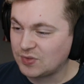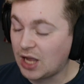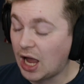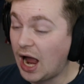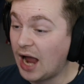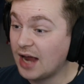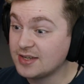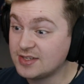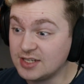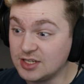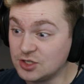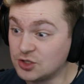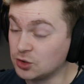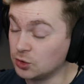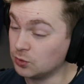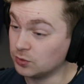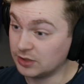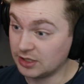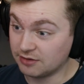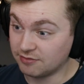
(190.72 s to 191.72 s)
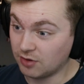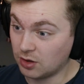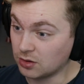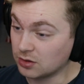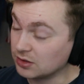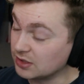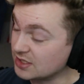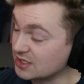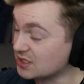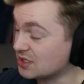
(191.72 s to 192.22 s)
I see two lead
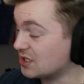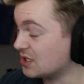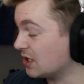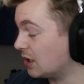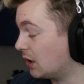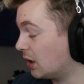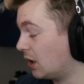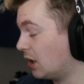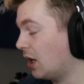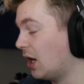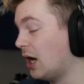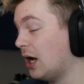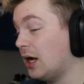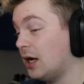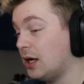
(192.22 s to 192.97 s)
vocalists here.